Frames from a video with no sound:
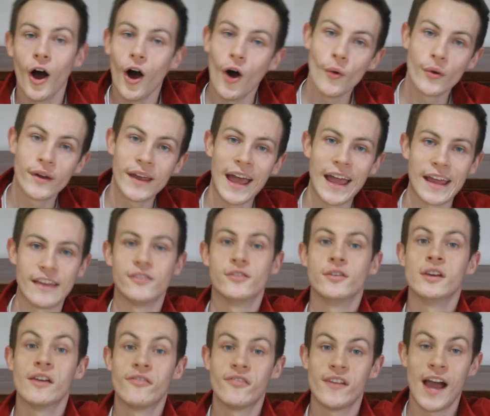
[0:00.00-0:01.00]
Okay,
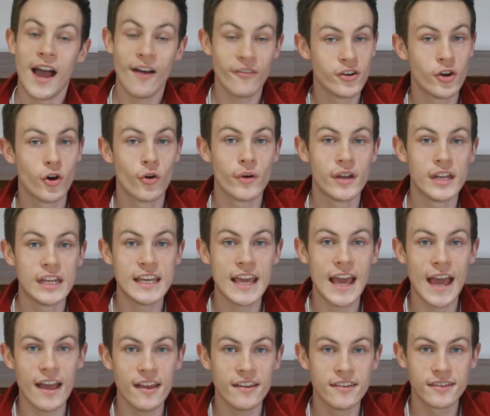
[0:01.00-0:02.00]
so if you haven't already
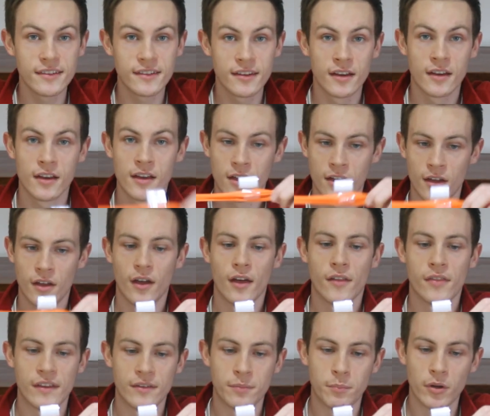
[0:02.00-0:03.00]
guessed,
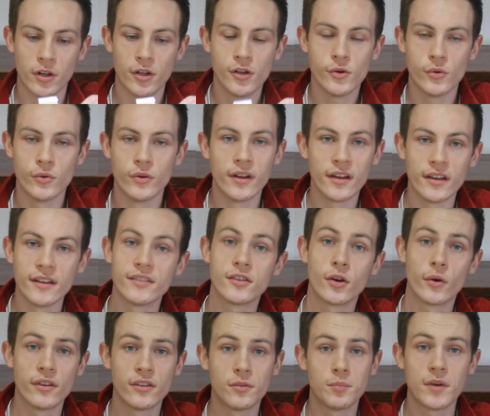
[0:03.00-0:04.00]
this balloon is
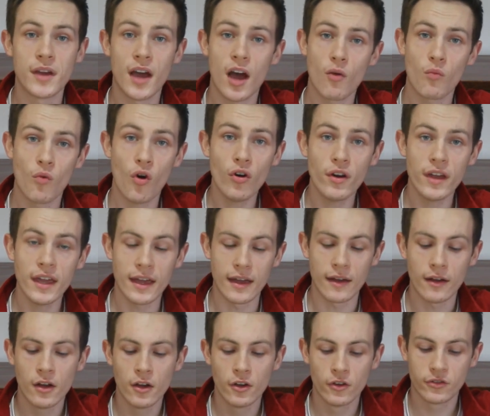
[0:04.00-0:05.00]
going to be our
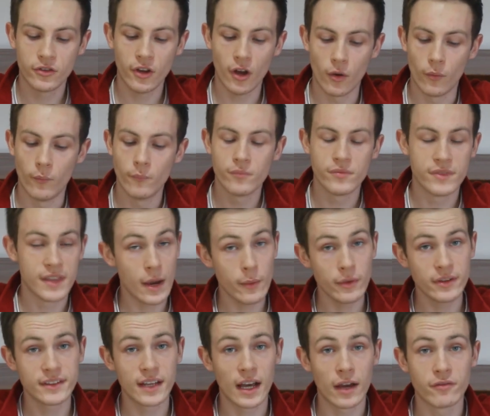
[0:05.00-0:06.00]
rocket. So now
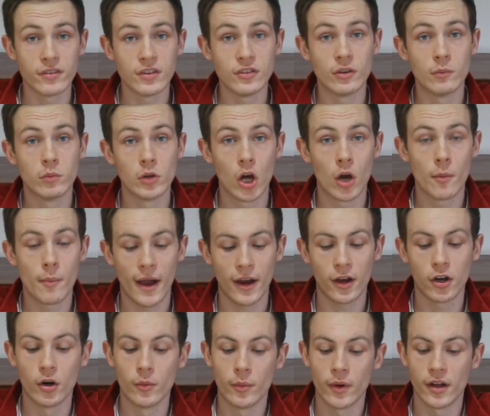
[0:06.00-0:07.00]
it's time for you to blow it
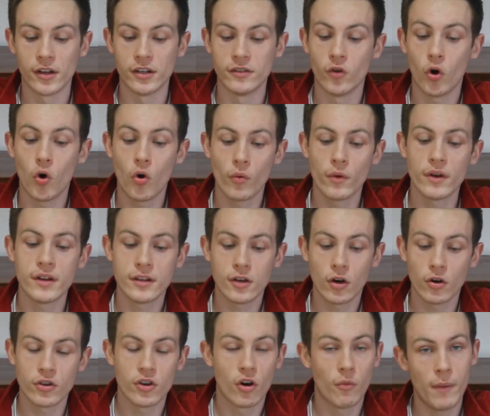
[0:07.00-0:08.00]
back up and you've already
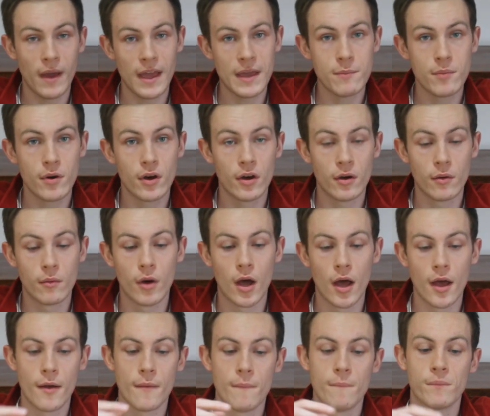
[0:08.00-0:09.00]
got your paper
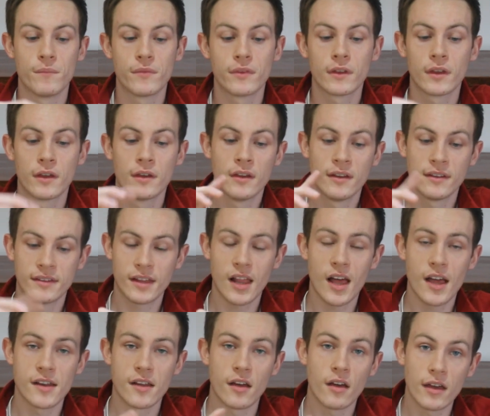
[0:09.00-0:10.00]
um,
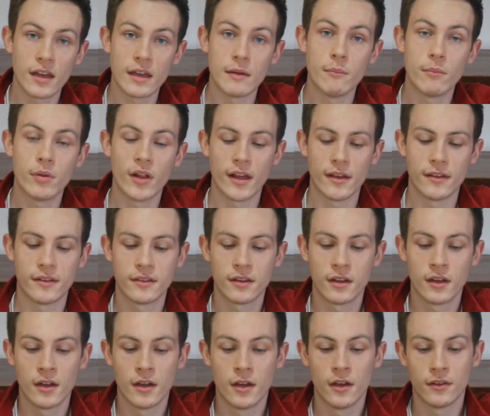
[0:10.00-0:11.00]
slider in place.